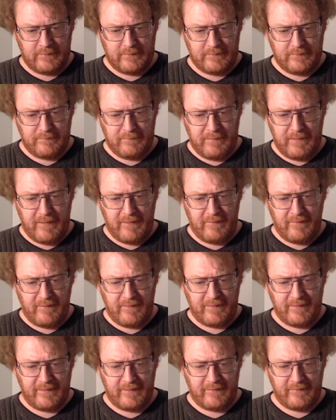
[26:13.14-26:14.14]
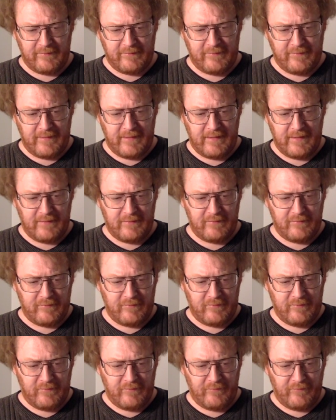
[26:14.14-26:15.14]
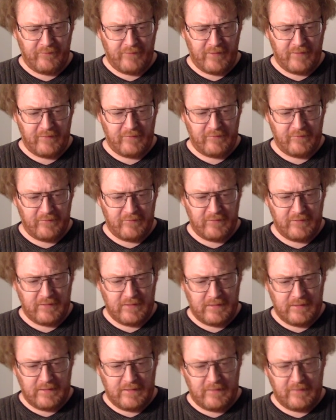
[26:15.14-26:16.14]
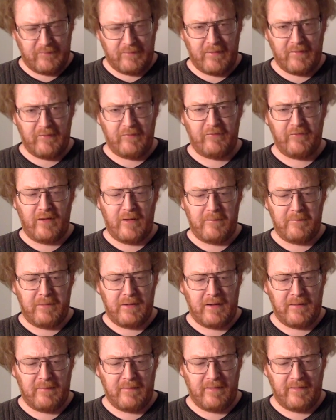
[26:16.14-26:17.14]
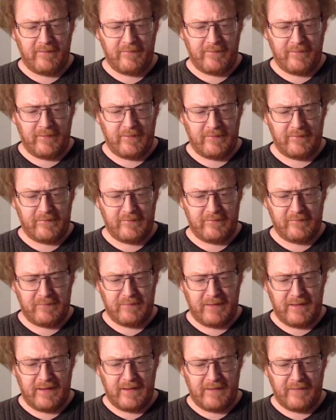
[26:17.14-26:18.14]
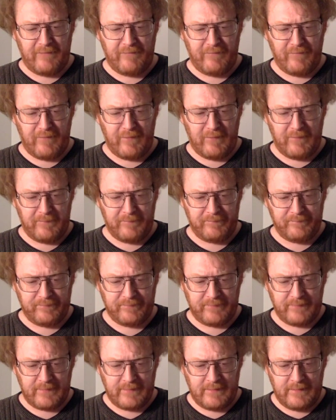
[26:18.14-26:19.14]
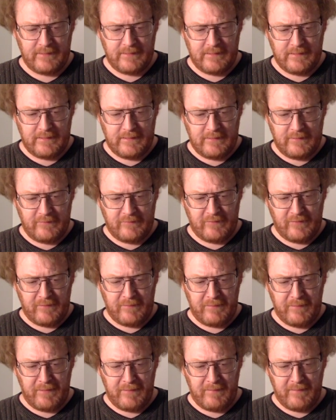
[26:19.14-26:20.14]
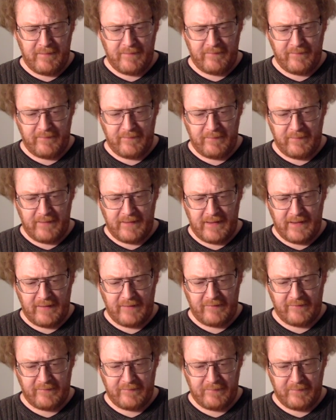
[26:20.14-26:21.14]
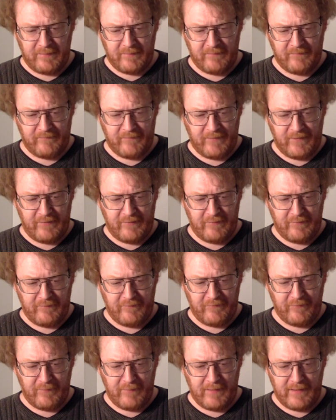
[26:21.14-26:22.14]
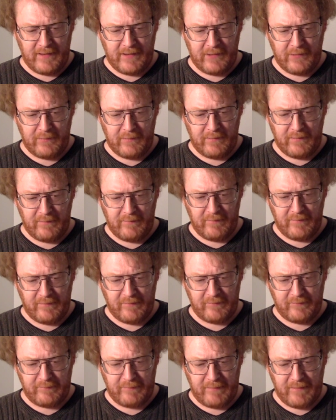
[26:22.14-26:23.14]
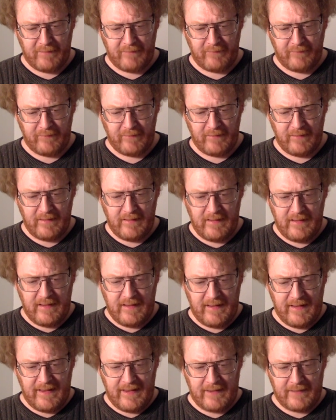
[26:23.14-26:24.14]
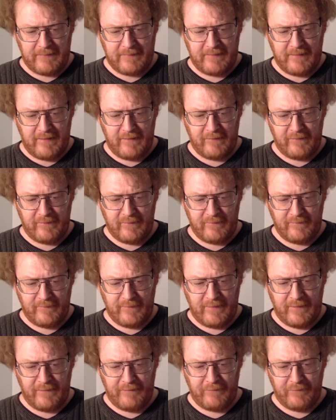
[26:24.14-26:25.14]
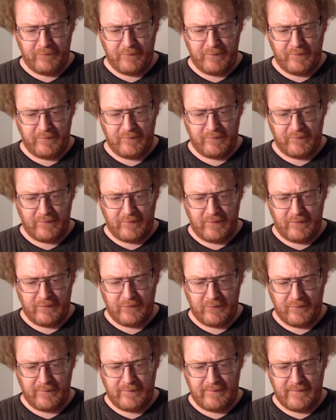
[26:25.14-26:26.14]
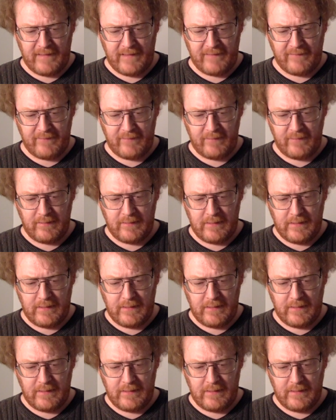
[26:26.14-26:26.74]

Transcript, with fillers: Mer, I think, is sea in, in French. It's by Jean Pierre Melville. It's beginning film. Jean Pierre Melville began his superb feature filmmaking career with this powerful adaptation of an influential underground novel